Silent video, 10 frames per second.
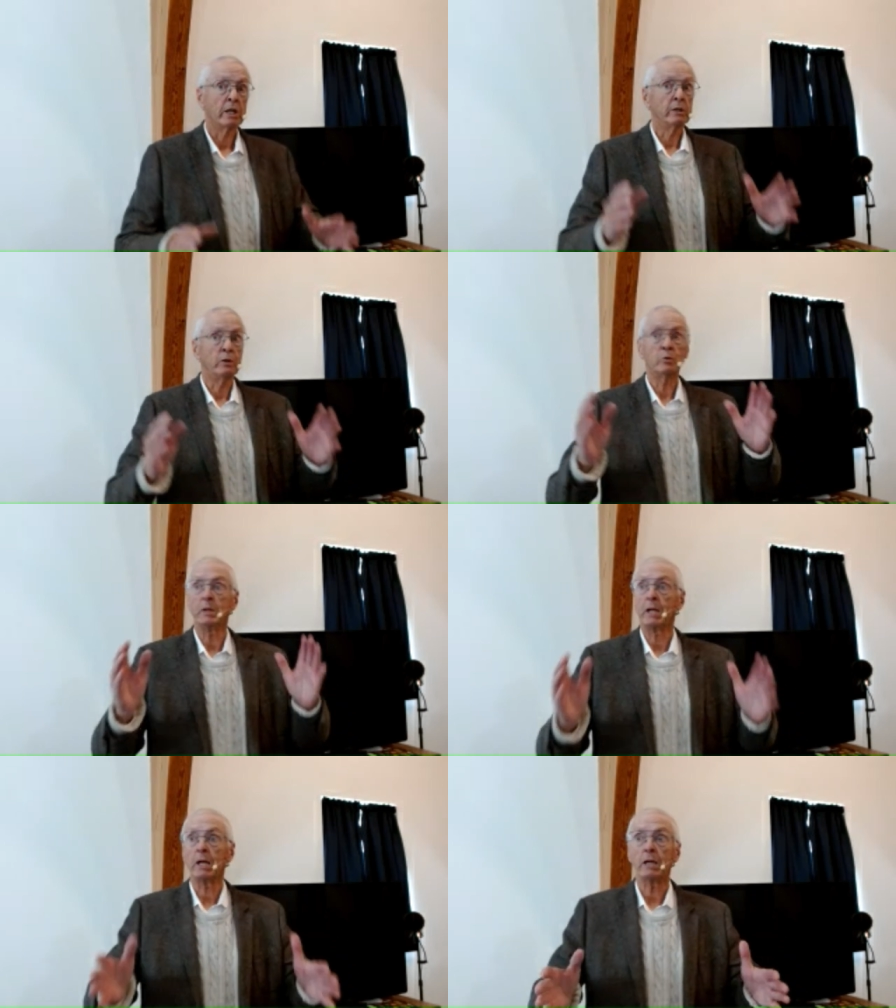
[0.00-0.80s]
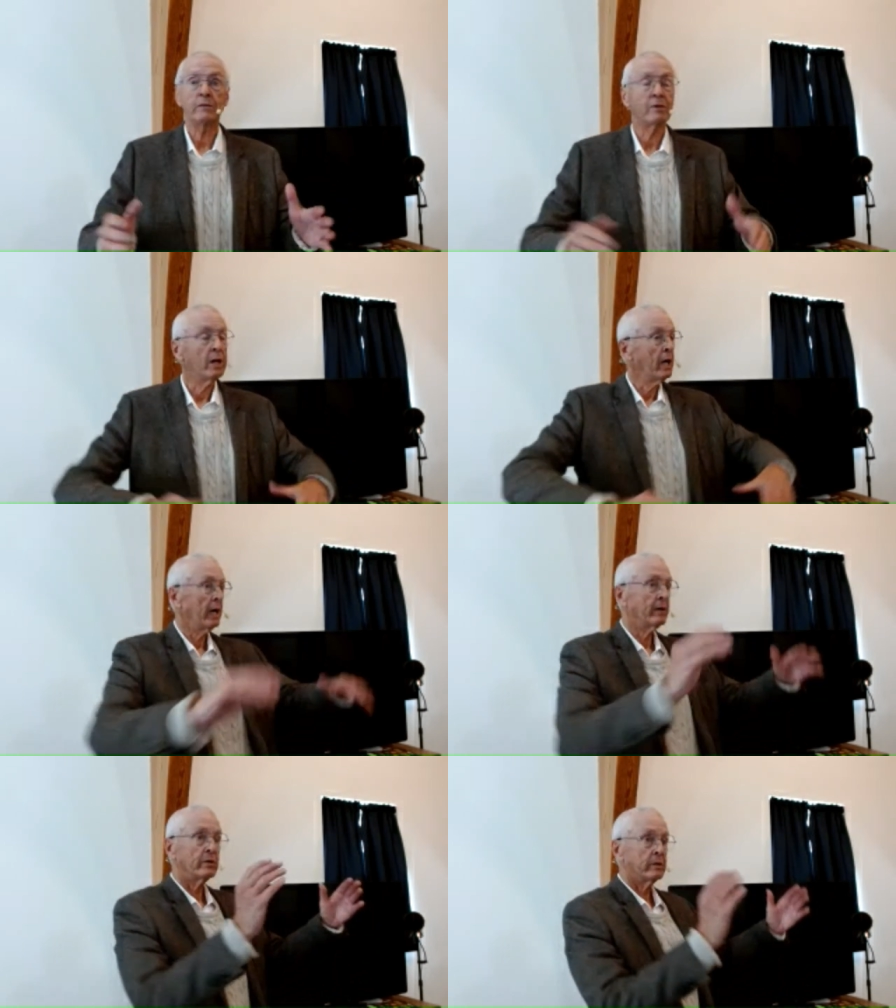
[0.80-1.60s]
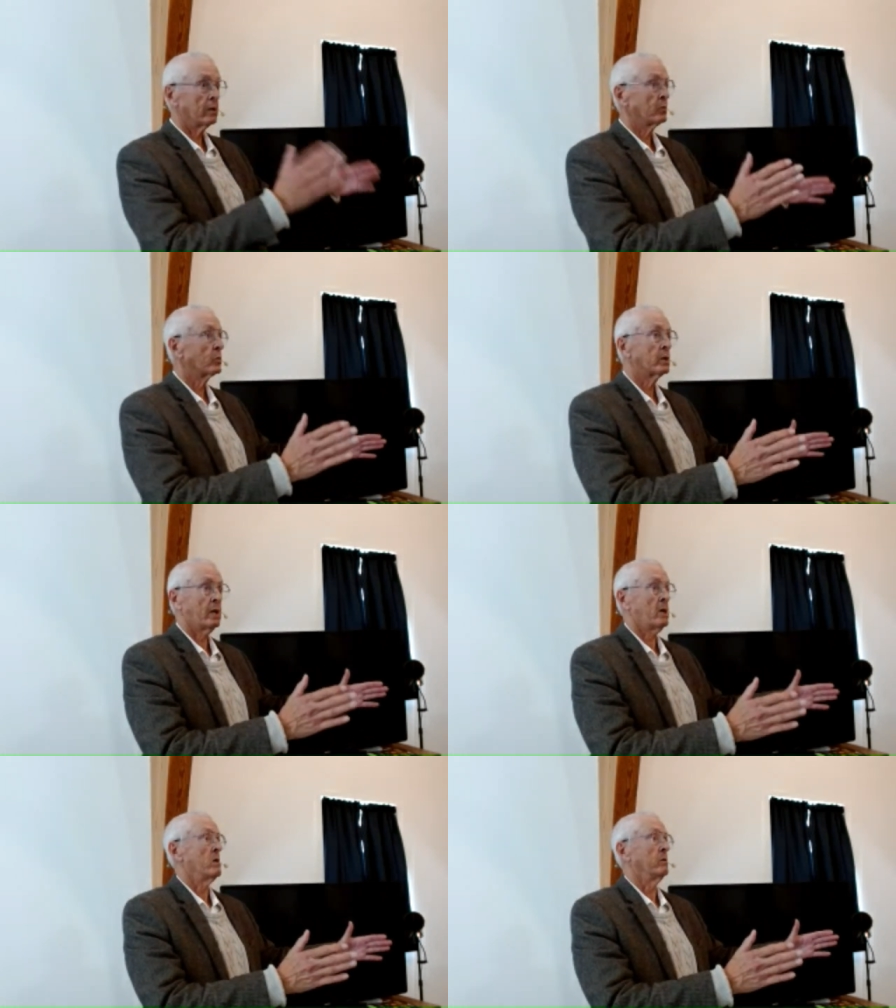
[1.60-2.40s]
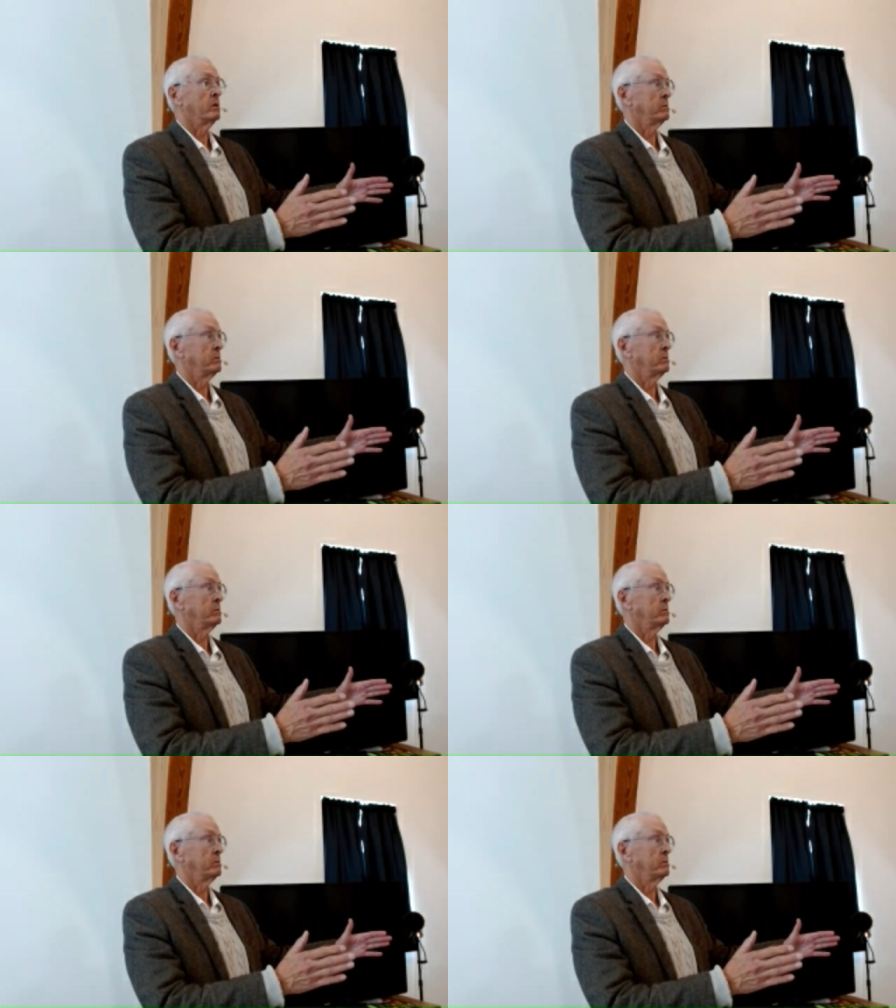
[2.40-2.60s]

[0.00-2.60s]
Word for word: You behave, everything will work out.